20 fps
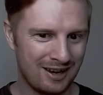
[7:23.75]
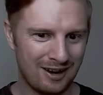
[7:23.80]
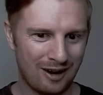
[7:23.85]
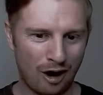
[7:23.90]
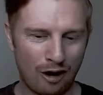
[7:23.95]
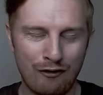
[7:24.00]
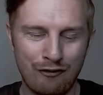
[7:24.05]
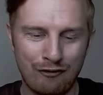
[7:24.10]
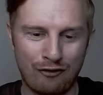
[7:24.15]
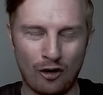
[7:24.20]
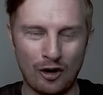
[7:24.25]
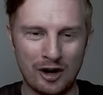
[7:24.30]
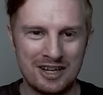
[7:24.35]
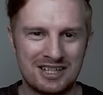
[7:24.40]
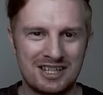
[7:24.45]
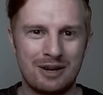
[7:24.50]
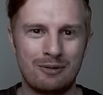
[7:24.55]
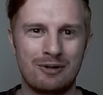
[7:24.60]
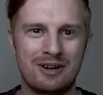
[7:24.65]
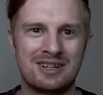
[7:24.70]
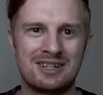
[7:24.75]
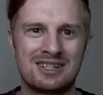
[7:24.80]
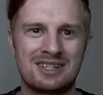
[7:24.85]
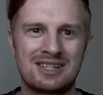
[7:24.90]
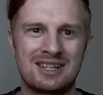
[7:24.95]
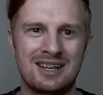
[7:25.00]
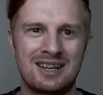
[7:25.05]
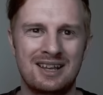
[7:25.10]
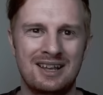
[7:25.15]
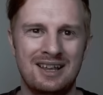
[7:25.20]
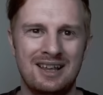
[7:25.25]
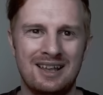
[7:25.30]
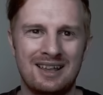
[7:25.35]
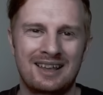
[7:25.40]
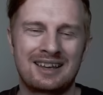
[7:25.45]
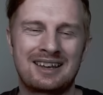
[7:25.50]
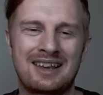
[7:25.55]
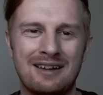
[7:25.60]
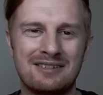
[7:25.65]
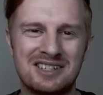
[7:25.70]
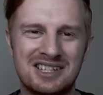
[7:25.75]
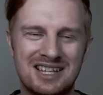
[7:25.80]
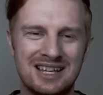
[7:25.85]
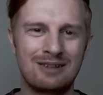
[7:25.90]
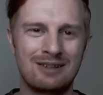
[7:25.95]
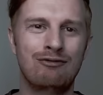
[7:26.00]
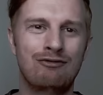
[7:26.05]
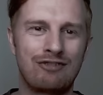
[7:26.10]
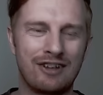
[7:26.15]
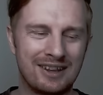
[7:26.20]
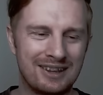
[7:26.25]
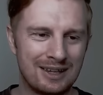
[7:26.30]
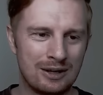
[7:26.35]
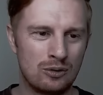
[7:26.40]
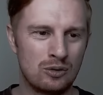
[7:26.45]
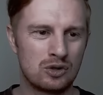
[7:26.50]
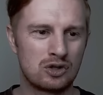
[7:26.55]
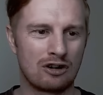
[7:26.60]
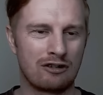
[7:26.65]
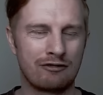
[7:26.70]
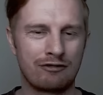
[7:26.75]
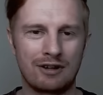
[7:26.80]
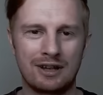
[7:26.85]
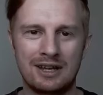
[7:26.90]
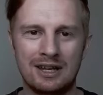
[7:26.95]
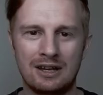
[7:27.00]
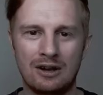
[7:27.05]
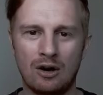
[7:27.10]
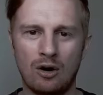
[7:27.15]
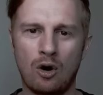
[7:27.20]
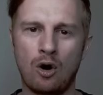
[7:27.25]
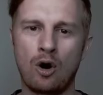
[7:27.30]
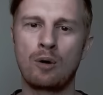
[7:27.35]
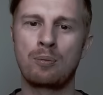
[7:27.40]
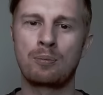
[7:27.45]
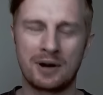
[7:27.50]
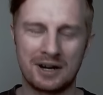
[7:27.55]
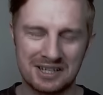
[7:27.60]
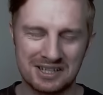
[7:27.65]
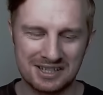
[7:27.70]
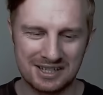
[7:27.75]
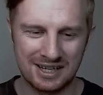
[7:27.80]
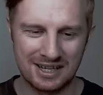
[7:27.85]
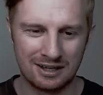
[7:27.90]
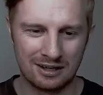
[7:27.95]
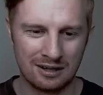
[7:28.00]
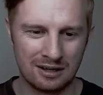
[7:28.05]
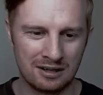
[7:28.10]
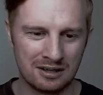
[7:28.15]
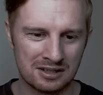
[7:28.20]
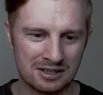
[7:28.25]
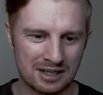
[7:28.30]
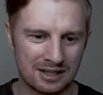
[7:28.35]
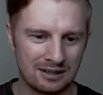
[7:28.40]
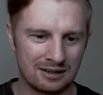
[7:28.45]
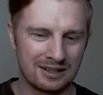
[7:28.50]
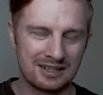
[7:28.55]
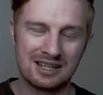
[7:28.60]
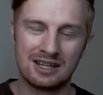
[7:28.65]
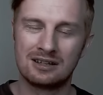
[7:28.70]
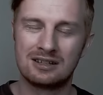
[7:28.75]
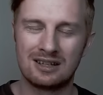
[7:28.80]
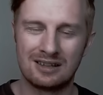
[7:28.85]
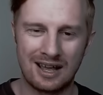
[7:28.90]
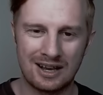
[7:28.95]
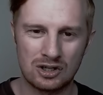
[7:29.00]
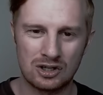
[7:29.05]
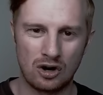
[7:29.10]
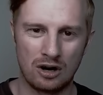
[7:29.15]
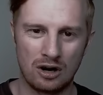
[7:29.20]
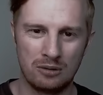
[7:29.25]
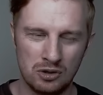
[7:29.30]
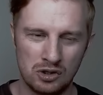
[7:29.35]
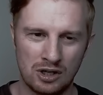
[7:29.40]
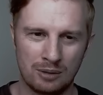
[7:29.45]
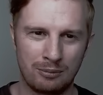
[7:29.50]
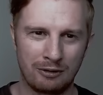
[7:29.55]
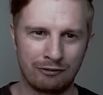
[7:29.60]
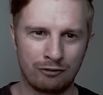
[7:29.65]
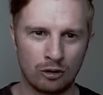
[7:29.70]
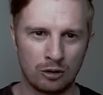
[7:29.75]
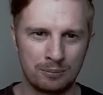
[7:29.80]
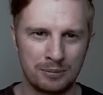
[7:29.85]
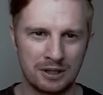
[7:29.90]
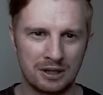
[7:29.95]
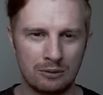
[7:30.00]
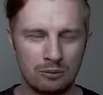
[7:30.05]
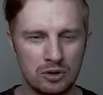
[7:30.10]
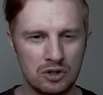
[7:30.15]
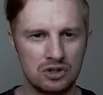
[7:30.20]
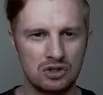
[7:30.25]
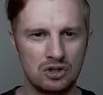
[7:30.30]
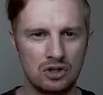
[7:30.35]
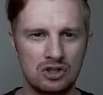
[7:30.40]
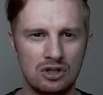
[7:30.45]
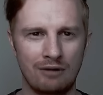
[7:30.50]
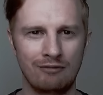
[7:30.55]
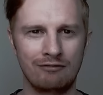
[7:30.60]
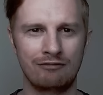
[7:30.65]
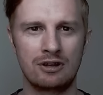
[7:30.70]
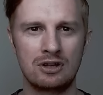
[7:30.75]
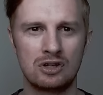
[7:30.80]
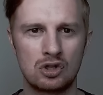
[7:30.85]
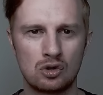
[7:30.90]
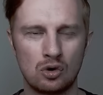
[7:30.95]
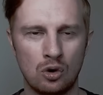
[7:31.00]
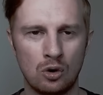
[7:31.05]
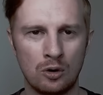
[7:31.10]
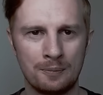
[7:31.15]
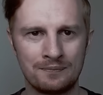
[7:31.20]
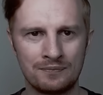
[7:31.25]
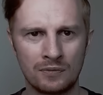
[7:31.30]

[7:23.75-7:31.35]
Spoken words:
Her voice, it was like, I've seen videos of like opera singers and listened to that sort of music before, but there was just something so